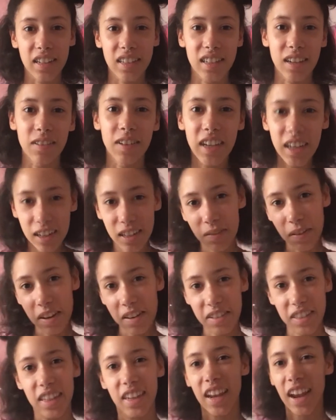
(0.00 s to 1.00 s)
So here's my new
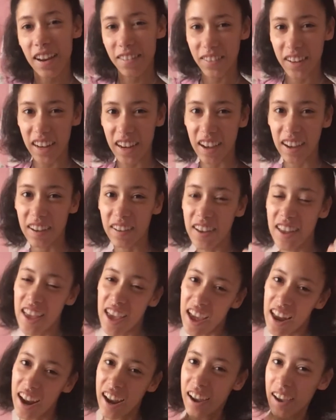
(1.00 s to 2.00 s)
skincare video,
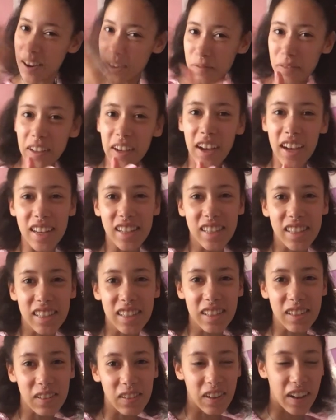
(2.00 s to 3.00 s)
and I hope you guys
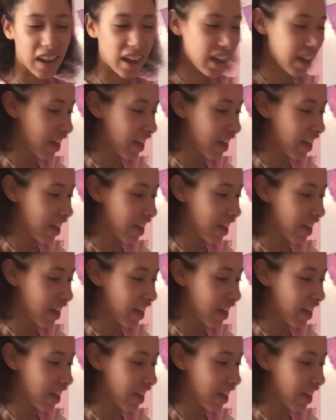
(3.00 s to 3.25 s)
enjoy.